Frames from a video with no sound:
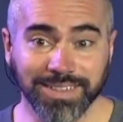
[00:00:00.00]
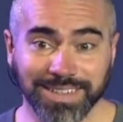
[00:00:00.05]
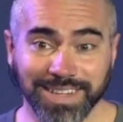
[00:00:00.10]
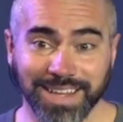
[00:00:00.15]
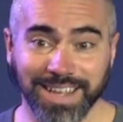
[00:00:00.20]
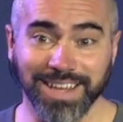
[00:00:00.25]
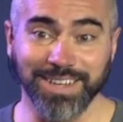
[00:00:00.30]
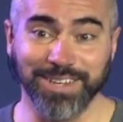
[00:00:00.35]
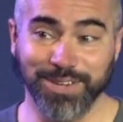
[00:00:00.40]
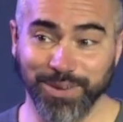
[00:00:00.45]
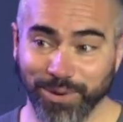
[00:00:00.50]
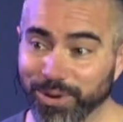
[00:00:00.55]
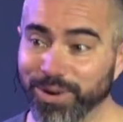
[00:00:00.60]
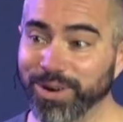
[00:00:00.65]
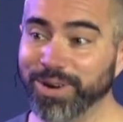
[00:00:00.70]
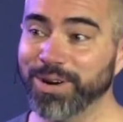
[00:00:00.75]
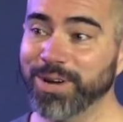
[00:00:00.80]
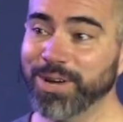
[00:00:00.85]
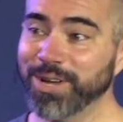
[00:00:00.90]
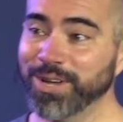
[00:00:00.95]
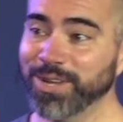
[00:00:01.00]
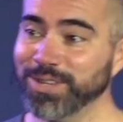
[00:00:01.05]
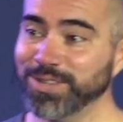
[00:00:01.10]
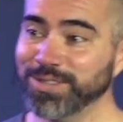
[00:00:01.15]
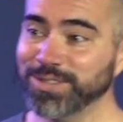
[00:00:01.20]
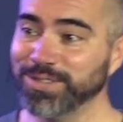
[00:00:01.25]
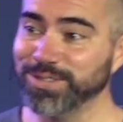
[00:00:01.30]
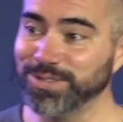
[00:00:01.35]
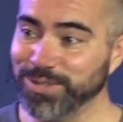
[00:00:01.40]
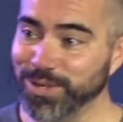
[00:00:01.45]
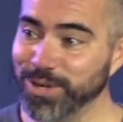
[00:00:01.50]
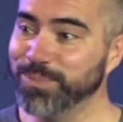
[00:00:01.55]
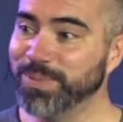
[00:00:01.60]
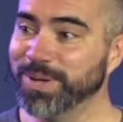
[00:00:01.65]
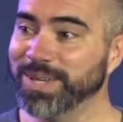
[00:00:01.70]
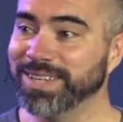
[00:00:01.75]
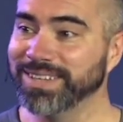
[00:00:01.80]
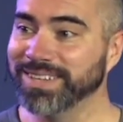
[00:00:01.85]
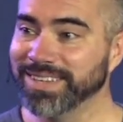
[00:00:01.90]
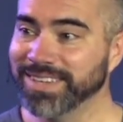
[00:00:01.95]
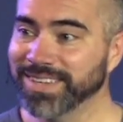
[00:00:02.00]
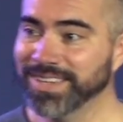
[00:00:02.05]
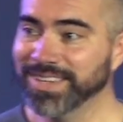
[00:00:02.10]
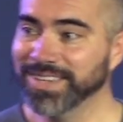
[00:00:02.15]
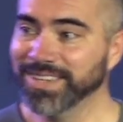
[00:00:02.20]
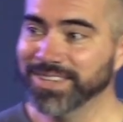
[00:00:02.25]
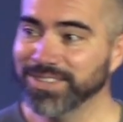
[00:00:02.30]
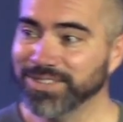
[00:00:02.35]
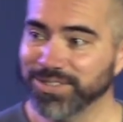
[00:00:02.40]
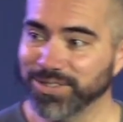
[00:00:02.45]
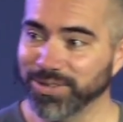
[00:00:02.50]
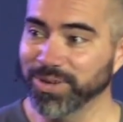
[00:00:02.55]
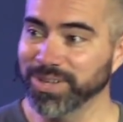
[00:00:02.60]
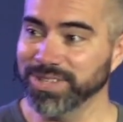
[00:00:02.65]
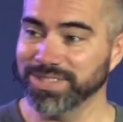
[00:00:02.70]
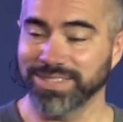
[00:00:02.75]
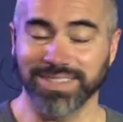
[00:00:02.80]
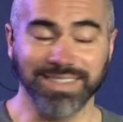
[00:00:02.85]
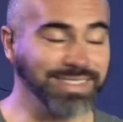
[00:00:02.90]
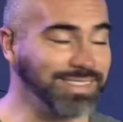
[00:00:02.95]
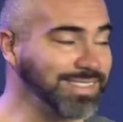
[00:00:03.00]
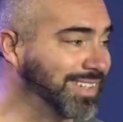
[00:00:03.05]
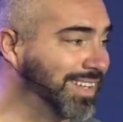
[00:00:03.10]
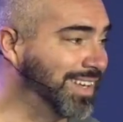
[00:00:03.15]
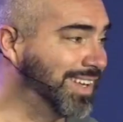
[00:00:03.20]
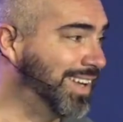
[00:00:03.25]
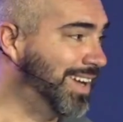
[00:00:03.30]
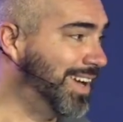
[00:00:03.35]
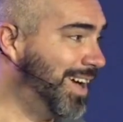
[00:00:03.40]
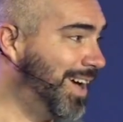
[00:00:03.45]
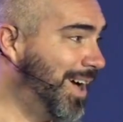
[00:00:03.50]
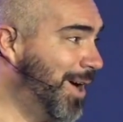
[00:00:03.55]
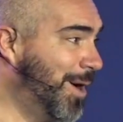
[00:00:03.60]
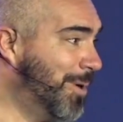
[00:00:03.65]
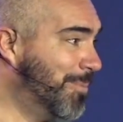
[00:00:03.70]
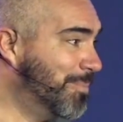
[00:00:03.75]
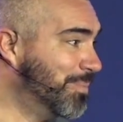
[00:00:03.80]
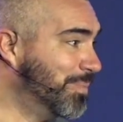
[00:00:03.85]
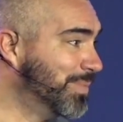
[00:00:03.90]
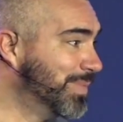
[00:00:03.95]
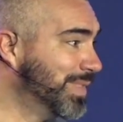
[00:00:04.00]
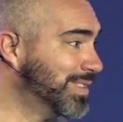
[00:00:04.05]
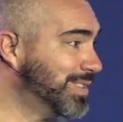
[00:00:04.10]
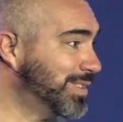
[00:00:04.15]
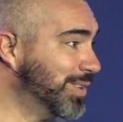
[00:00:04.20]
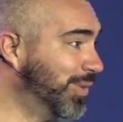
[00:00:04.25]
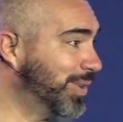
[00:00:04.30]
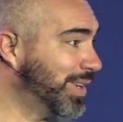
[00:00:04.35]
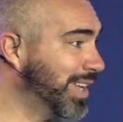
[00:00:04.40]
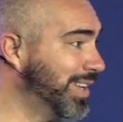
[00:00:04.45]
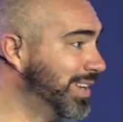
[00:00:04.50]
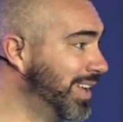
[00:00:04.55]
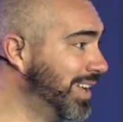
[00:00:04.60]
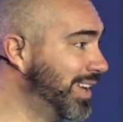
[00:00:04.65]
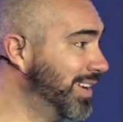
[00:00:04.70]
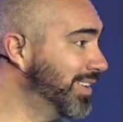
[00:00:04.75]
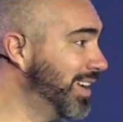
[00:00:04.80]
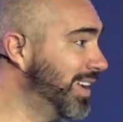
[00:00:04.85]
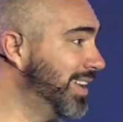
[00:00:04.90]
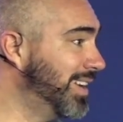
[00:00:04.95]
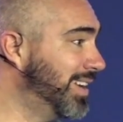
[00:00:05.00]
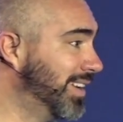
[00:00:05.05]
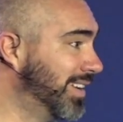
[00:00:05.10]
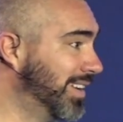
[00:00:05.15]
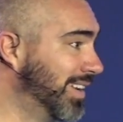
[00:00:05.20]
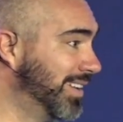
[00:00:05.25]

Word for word: it's your stupid choices. Um, so can here and here.